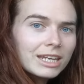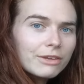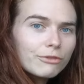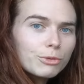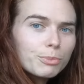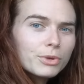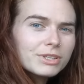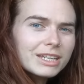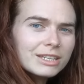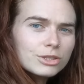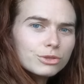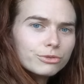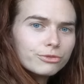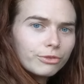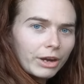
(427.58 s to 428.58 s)
if you put it
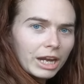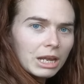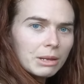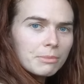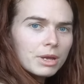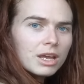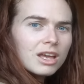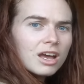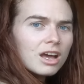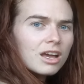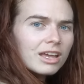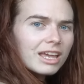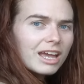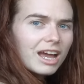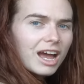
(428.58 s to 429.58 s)
into a frame,
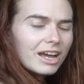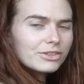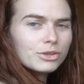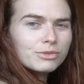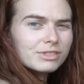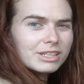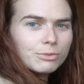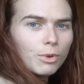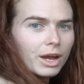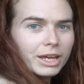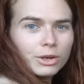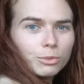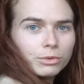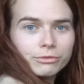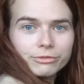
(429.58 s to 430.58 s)
I don't see why
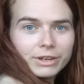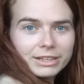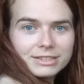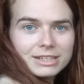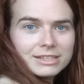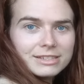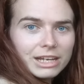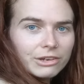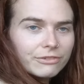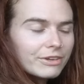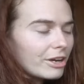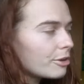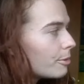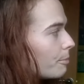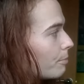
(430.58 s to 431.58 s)
it wouldn't flatten itself
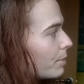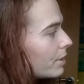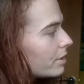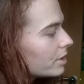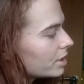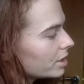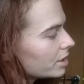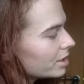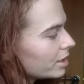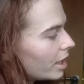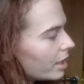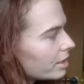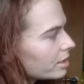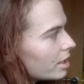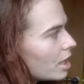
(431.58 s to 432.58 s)
out.
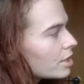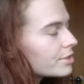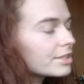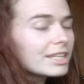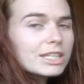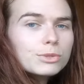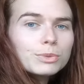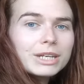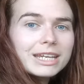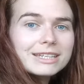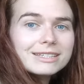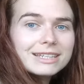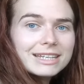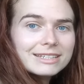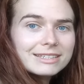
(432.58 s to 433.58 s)
Yeah. So this one
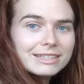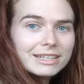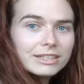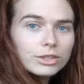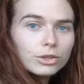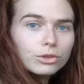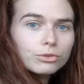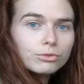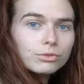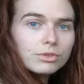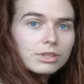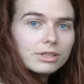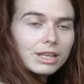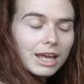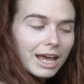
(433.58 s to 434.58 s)
is listed
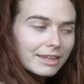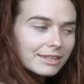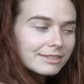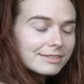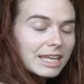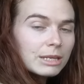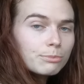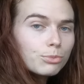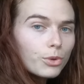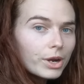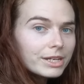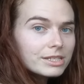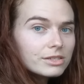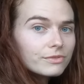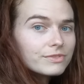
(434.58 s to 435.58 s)
at the same
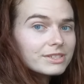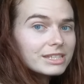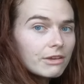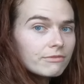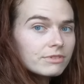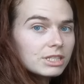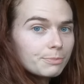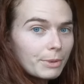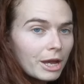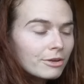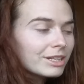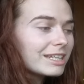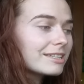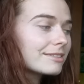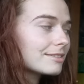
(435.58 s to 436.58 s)
price of
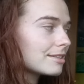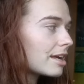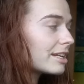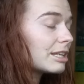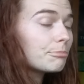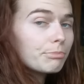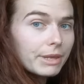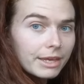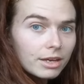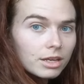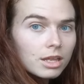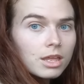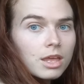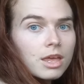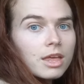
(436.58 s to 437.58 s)
£70. It's slightly
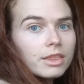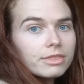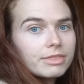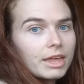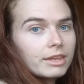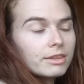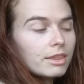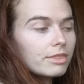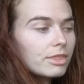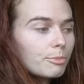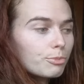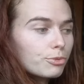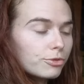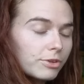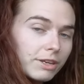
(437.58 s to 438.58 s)
bigger than the
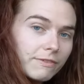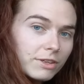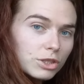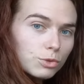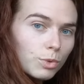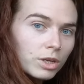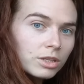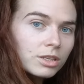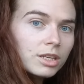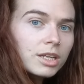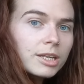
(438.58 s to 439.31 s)
previous one,